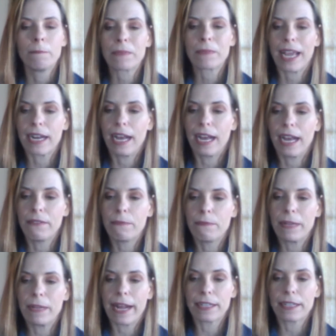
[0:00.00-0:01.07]
And I've
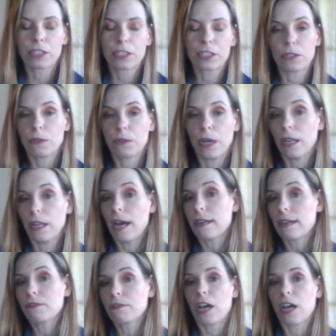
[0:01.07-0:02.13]
been asked to do a
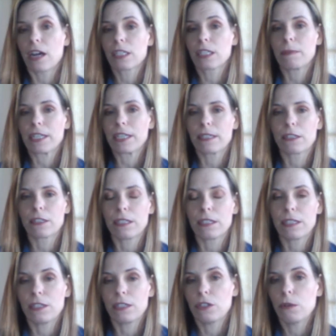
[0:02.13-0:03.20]
lot of talks because
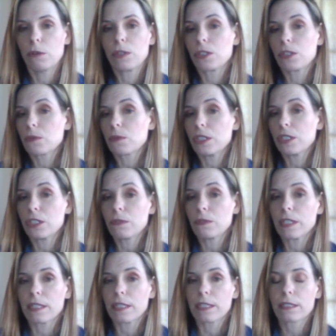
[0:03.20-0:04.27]
nobody's really
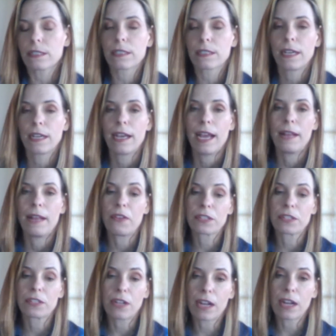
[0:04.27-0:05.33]
doing this. And
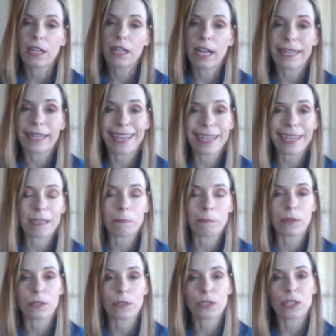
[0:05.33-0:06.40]
there's not a lot of
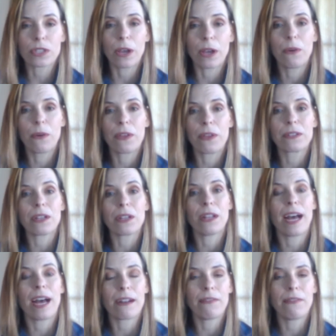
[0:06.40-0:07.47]
gatekeepers. So there's a
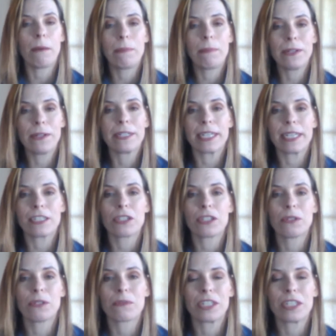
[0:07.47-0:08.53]
lot of ability
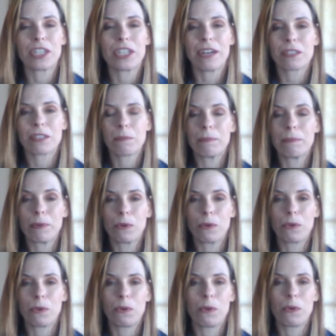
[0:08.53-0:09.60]
to reach out to people
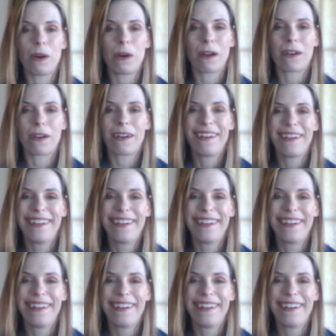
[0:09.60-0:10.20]
who are